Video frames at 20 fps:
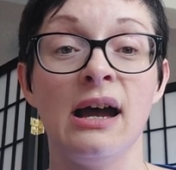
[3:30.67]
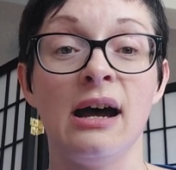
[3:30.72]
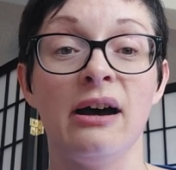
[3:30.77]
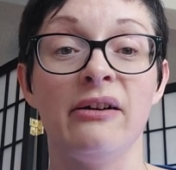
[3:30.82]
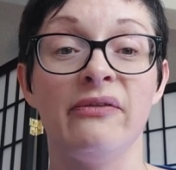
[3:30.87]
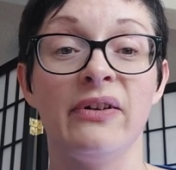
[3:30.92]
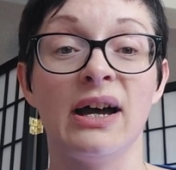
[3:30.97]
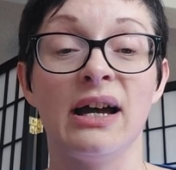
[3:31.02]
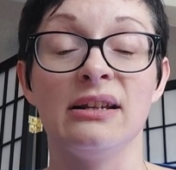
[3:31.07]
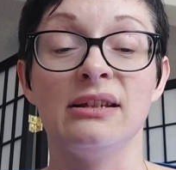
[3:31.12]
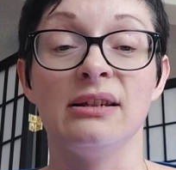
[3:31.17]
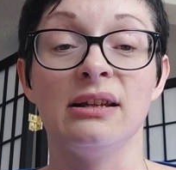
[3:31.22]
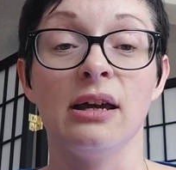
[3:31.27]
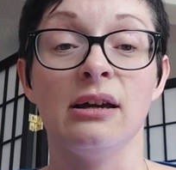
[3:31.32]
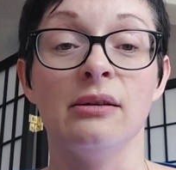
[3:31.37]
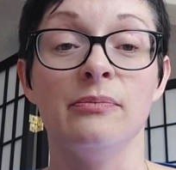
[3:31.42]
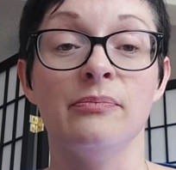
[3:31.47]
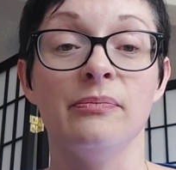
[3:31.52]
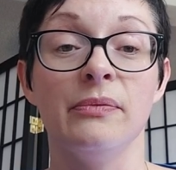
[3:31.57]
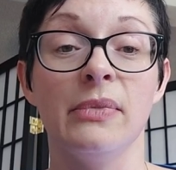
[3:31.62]
I've had
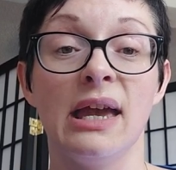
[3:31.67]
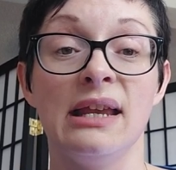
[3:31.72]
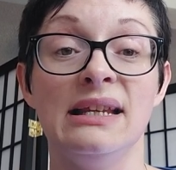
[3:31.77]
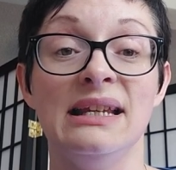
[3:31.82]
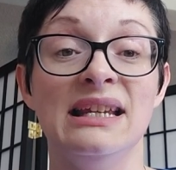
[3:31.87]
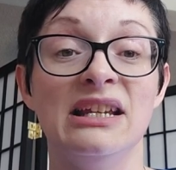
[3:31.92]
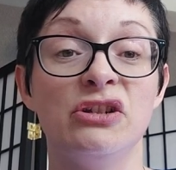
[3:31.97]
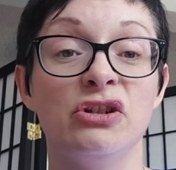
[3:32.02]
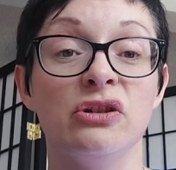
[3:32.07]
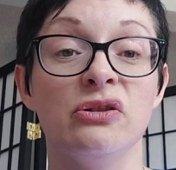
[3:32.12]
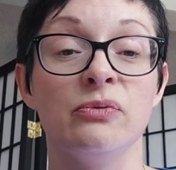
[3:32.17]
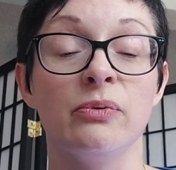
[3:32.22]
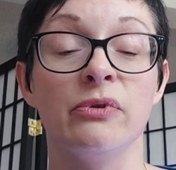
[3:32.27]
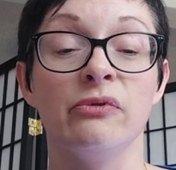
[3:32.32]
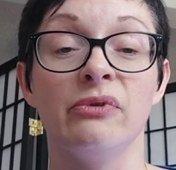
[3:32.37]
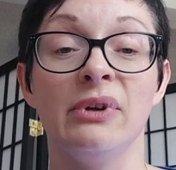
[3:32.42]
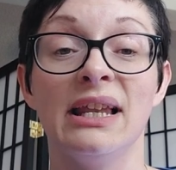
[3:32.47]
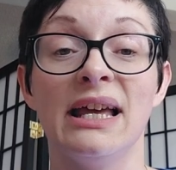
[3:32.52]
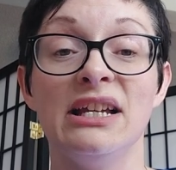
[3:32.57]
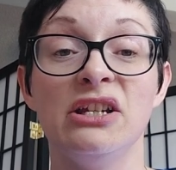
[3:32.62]
um, any issues
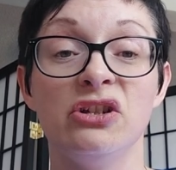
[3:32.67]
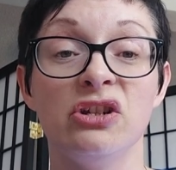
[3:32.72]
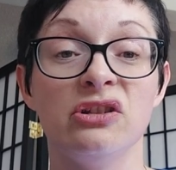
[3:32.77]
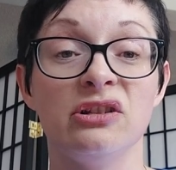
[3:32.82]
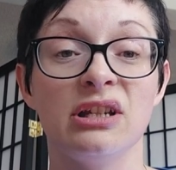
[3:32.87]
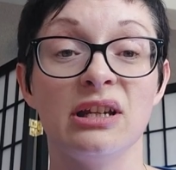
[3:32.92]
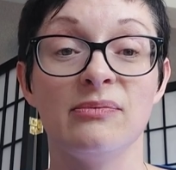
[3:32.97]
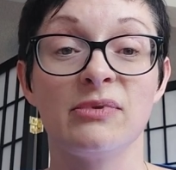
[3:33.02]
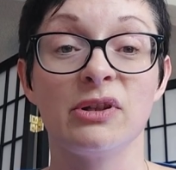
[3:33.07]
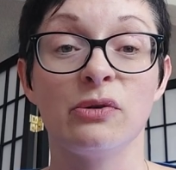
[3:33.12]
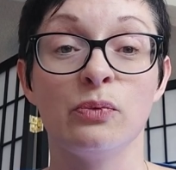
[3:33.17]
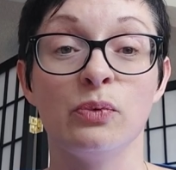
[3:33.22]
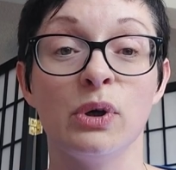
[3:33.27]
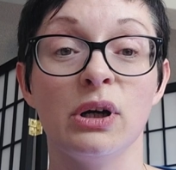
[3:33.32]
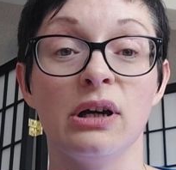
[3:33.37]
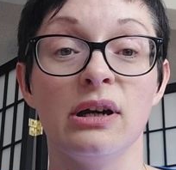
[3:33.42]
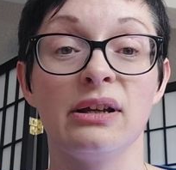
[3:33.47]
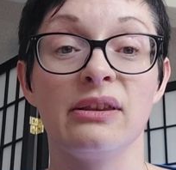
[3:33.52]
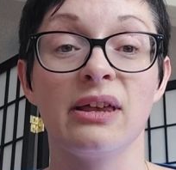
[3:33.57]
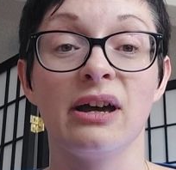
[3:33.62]
with relationships at
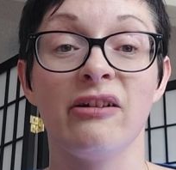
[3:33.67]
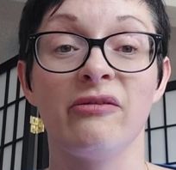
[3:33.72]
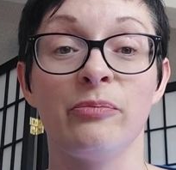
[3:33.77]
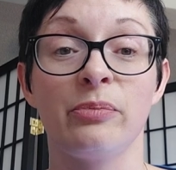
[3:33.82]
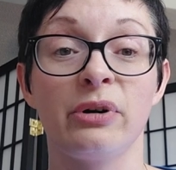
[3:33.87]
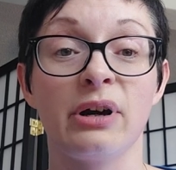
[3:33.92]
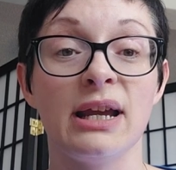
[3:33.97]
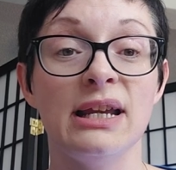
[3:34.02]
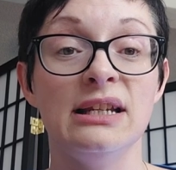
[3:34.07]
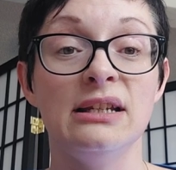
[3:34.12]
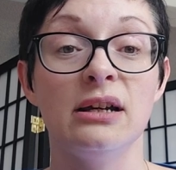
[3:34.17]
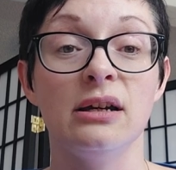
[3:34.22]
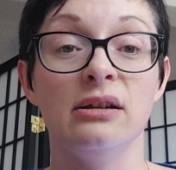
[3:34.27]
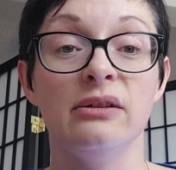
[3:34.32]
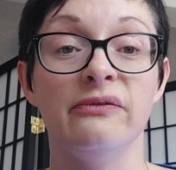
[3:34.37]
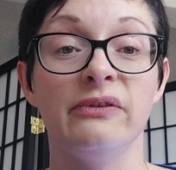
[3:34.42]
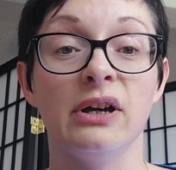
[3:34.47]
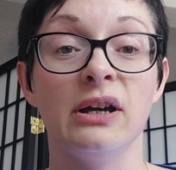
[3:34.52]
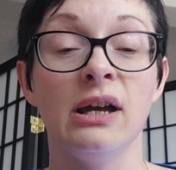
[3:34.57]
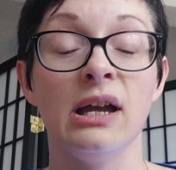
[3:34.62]
work that I've prayed
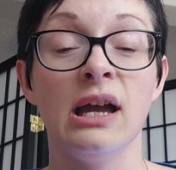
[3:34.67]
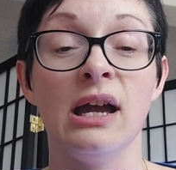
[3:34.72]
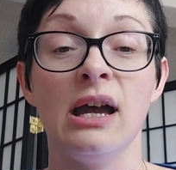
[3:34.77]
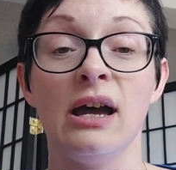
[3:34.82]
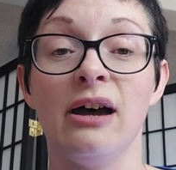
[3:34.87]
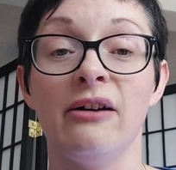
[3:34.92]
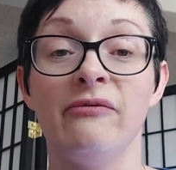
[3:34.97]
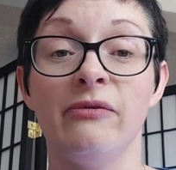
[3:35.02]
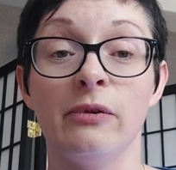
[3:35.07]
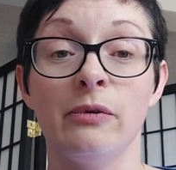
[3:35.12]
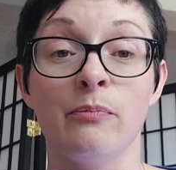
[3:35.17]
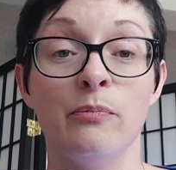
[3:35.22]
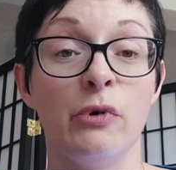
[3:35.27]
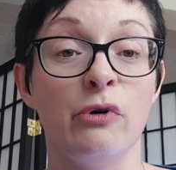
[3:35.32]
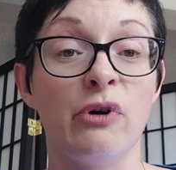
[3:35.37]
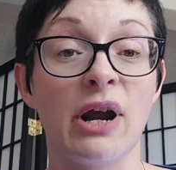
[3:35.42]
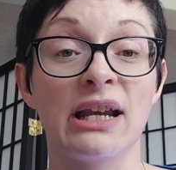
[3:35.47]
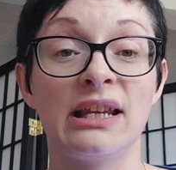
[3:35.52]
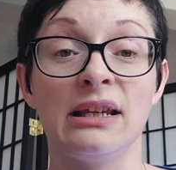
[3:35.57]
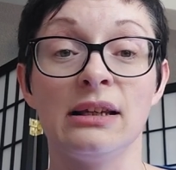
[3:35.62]
over have
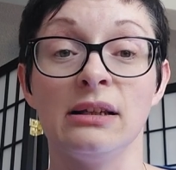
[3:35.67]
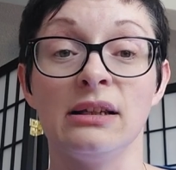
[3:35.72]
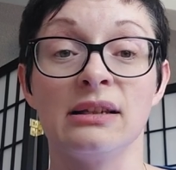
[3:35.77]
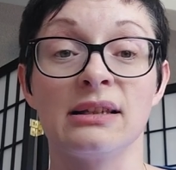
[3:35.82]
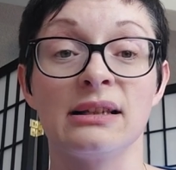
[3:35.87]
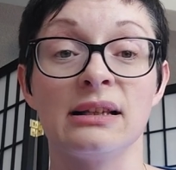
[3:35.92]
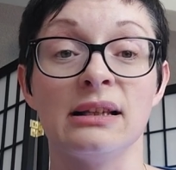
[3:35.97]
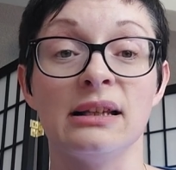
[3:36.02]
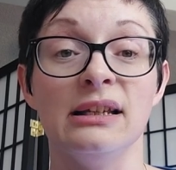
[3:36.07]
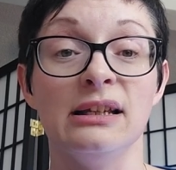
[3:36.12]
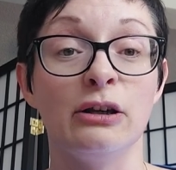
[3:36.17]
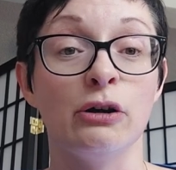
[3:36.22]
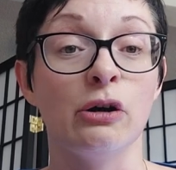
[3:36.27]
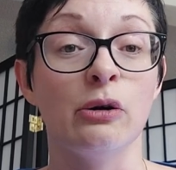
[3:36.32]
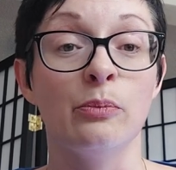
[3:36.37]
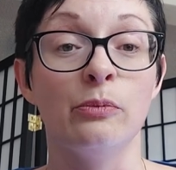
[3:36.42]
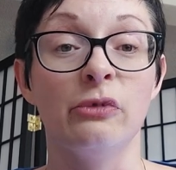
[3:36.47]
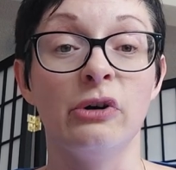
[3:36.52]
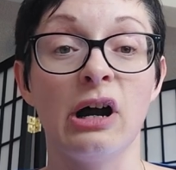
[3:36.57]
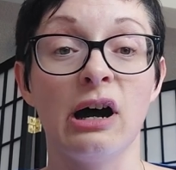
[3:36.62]
miraculously
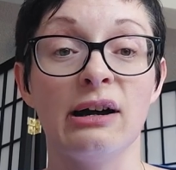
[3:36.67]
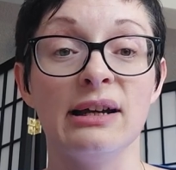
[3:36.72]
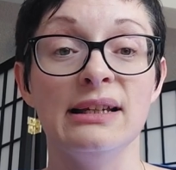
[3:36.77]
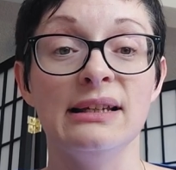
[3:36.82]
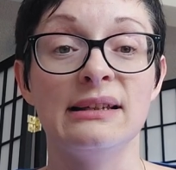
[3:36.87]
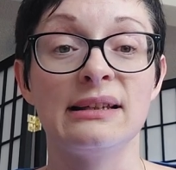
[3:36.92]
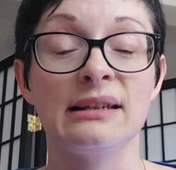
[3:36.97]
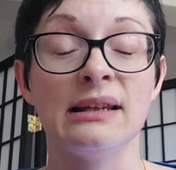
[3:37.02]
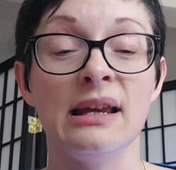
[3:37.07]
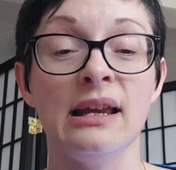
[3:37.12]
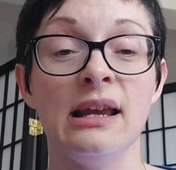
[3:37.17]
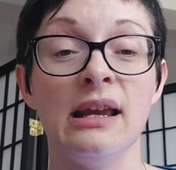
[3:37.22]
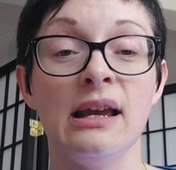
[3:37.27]
come right.